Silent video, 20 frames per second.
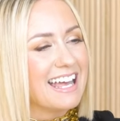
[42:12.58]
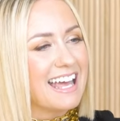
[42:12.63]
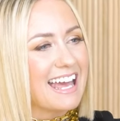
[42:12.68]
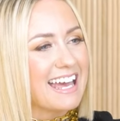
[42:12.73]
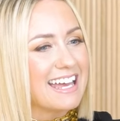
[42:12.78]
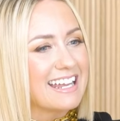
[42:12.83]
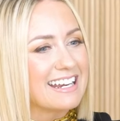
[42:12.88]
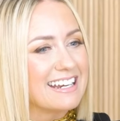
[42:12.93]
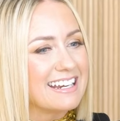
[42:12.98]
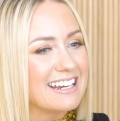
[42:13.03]

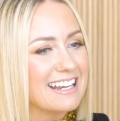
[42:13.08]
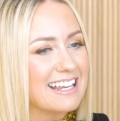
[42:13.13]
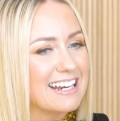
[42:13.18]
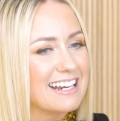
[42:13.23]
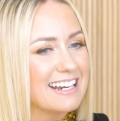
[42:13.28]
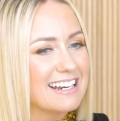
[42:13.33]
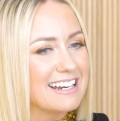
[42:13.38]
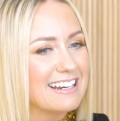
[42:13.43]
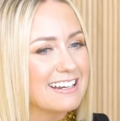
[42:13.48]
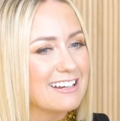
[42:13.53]
and
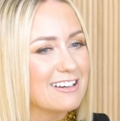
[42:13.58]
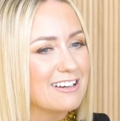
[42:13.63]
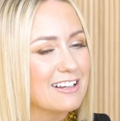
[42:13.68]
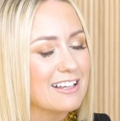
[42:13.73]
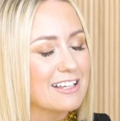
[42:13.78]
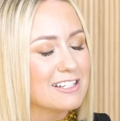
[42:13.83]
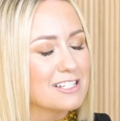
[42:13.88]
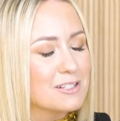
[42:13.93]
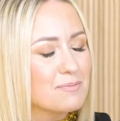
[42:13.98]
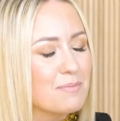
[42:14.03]
in
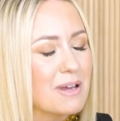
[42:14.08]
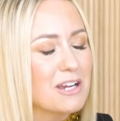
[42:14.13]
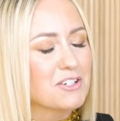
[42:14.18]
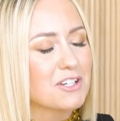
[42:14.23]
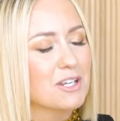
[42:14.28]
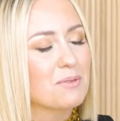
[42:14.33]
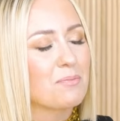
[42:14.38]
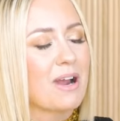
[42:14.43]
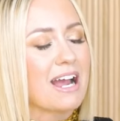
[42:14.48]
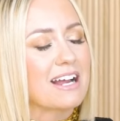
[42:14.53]

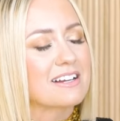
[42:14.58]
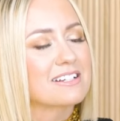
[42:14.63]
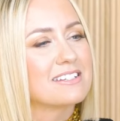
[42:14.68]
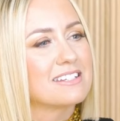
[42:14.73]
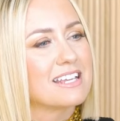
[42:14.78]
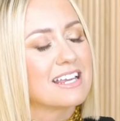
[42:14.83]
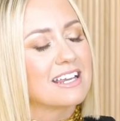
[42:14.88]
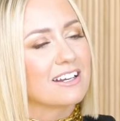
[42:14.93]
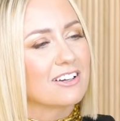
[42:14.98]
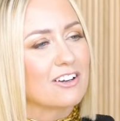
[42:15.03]
especially
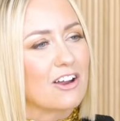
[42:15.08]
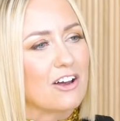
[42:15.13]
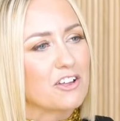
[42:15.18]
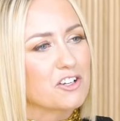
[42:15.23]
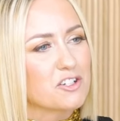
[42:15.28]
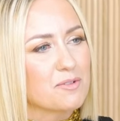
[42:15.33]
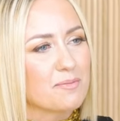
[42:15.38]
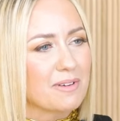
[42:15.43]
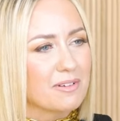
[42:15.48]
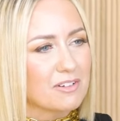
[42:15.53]
practicing
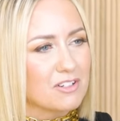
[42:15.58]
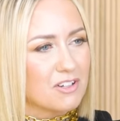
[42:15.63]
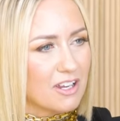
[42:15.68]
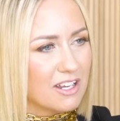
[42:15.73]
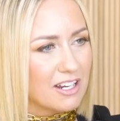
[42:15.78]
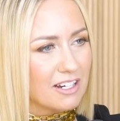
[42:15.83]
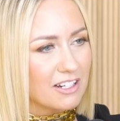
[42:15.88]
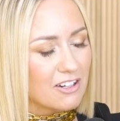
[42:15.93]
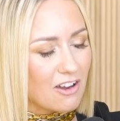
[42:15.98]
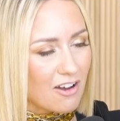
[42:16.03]
acknowledgement
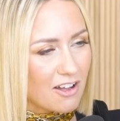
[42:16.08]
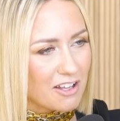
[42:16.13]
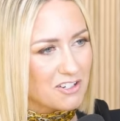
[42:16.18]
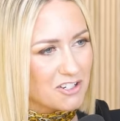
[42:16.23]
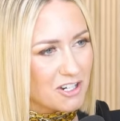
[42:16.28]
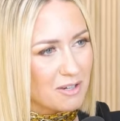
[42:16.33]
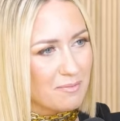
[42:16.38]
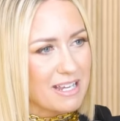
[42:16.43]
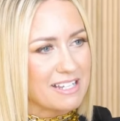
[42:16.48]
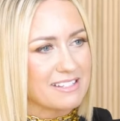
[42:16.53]

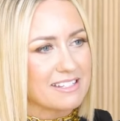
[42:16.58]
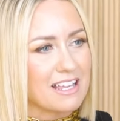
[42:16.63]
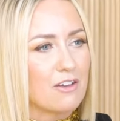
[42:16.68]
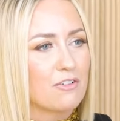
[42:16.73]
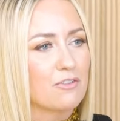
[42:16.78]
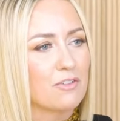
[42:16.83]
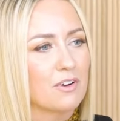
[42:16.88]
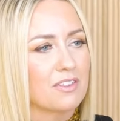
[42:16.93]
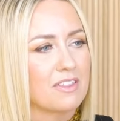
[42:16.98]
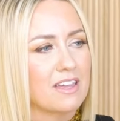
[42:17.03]
acknowledging
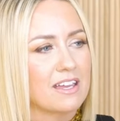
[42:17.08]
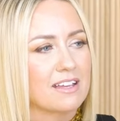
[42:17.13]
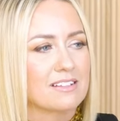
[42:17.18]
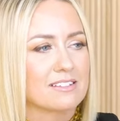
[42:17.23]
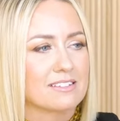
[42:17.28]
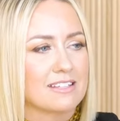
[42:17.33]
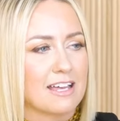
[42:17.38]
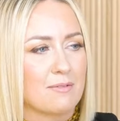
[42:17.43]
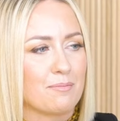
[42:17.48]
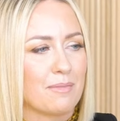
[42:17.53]
myself for
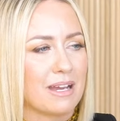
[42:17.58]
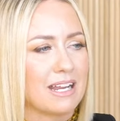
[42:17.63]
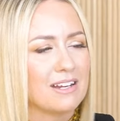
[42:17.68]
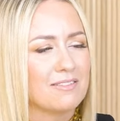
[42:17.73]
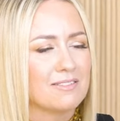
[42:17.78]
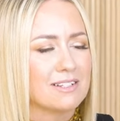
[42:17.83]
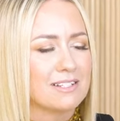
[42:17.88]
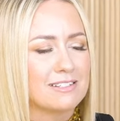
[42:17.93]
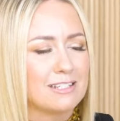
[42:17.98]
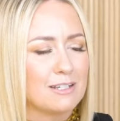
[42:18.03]
things that might
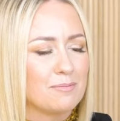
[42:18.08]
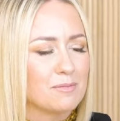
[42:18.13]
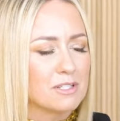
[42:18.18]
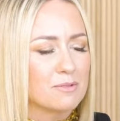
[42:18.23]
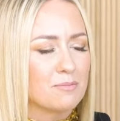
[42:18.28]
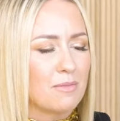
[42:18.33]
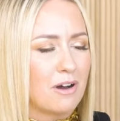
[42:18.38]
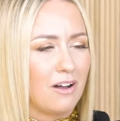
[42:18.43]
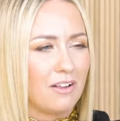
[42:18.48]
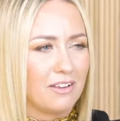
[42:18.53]
even seem
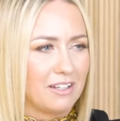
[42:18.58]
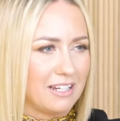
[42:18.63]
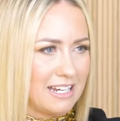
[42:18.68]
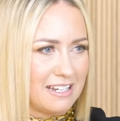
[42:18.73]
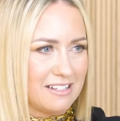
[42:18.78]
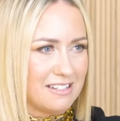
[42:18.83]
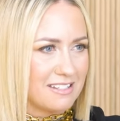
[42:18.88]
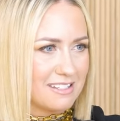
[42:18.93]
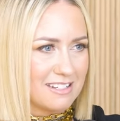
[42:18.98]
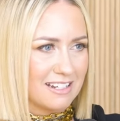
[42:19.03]
small and
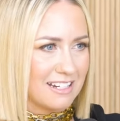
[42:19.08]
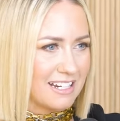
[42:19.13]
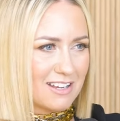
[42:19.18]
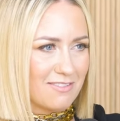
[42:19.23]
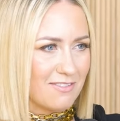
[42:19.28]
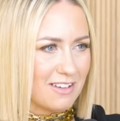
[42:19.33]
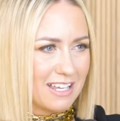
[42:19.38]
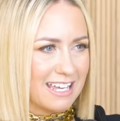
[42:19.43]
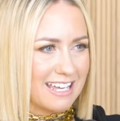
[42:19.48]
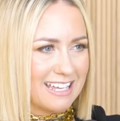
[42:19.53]

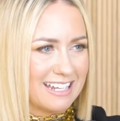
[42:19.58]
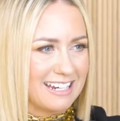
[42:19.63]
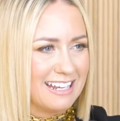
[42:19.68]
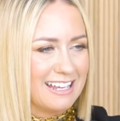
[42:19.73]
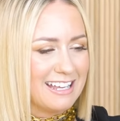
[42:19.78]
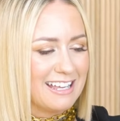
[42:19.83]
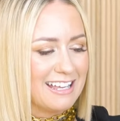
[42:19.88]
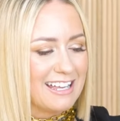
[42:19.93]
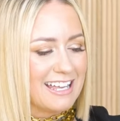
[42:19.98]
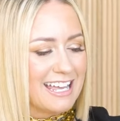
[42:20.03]
insignificant. Okay.
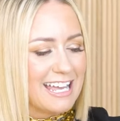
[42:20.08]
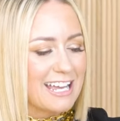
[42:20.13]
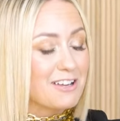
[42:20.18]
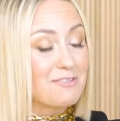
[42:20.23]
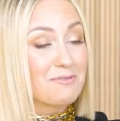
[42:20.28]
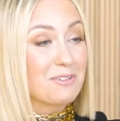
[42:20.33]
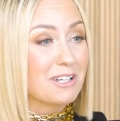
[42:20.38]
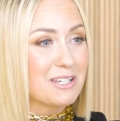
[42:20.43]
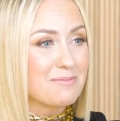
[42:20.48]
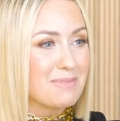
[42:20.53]
It
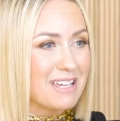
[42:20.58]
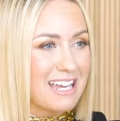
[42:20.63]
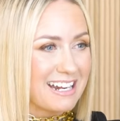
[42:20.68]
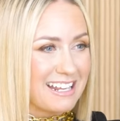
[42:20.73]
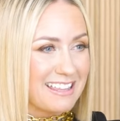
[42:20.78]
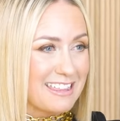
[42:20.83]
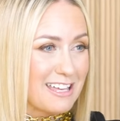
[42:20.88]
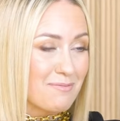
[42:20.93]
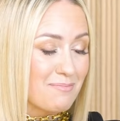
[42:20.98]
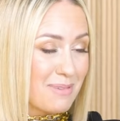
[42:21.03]
can really be
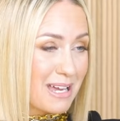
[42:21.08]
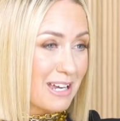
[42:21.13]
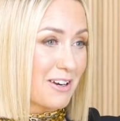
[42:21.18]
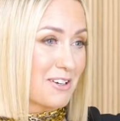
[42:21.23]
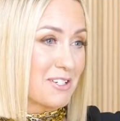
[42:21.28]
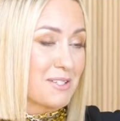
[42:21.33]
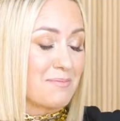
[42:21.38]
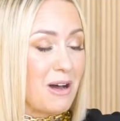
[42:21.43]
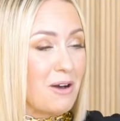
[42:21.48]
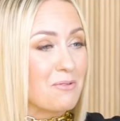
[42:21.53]
anything big
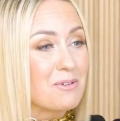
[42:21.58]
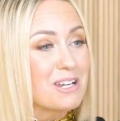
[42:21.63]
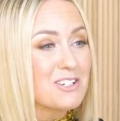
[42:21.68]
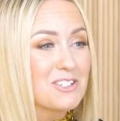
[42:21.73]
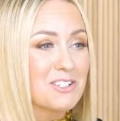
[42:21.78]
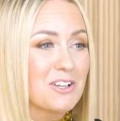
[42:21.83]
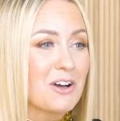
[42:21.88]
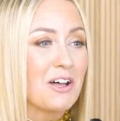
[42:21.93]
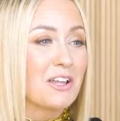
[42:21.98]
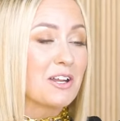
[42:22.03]
or small. We
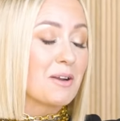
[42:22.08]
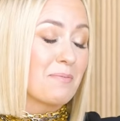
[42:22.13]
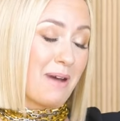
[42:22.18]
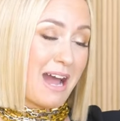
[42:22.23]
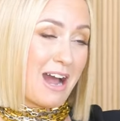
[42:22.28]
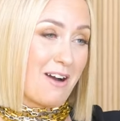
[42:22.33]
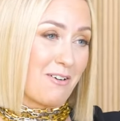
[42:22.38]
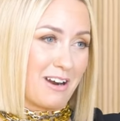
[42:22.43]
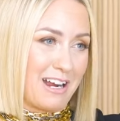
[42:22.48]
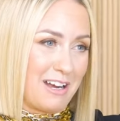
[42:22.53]
just call it a
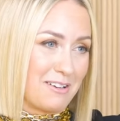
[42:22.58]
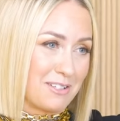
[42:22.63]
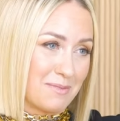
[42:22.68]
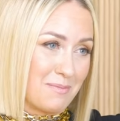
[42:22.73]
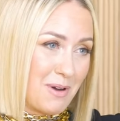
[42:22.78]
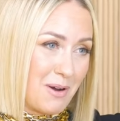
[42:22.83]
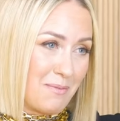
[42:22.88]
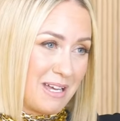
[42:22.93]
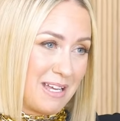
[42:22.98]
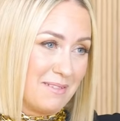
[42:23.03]
powerhouse
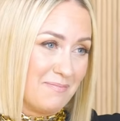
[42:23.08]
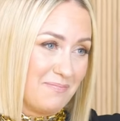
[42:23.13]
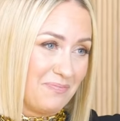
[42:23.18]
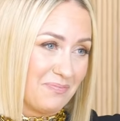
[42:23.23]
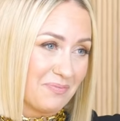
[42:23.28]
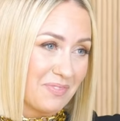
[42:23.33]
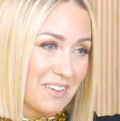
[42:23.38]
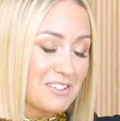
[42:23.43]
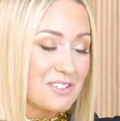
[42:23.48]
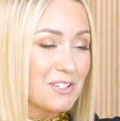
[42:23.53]
moment.
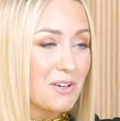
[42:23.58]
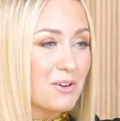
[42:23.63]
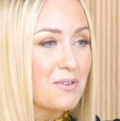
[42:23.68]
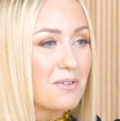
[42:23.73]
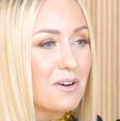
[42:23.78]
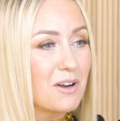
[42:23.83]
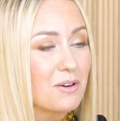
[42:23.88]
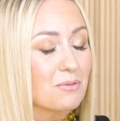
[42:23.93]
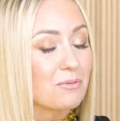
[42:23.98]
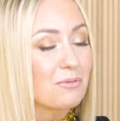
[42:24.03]
Oh.
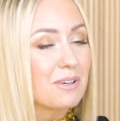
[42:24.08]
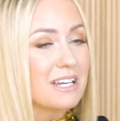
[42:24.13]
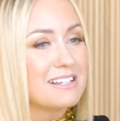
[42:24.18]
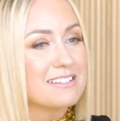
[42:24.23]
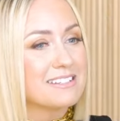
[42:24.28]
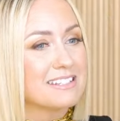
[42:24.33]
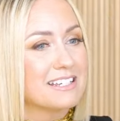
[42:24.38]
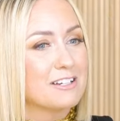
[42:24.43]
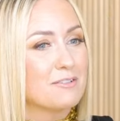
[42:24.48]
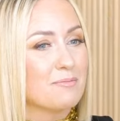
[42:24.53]
So, a
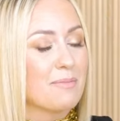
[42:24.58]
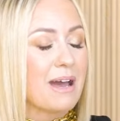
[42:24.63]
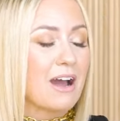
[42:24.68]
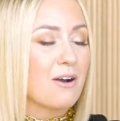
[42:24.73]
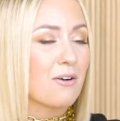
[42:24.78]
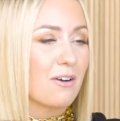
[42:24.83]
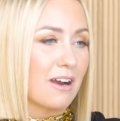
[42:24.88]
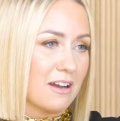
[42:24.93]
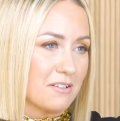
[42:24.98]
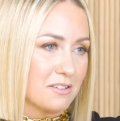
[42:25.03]
recent
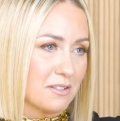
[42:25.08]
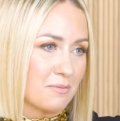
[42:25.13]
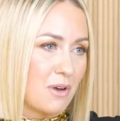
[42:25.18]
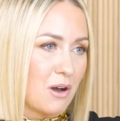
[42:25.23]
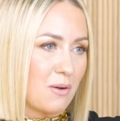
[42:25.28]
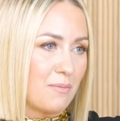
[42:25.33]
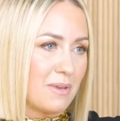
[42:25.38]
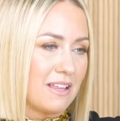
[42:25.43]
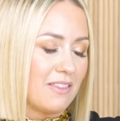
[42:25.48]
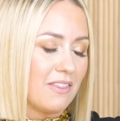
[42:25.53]
powerhouse
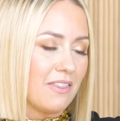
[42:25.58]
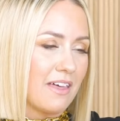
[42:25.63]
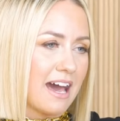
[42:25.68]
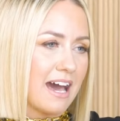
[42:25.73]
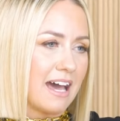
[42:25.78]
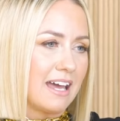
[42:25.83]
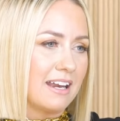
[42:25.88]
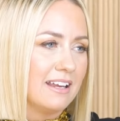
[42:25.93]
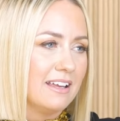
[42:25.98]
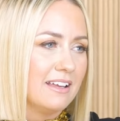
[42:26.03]
moment
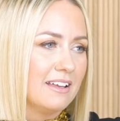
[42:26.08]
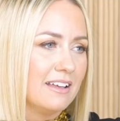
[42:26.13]
that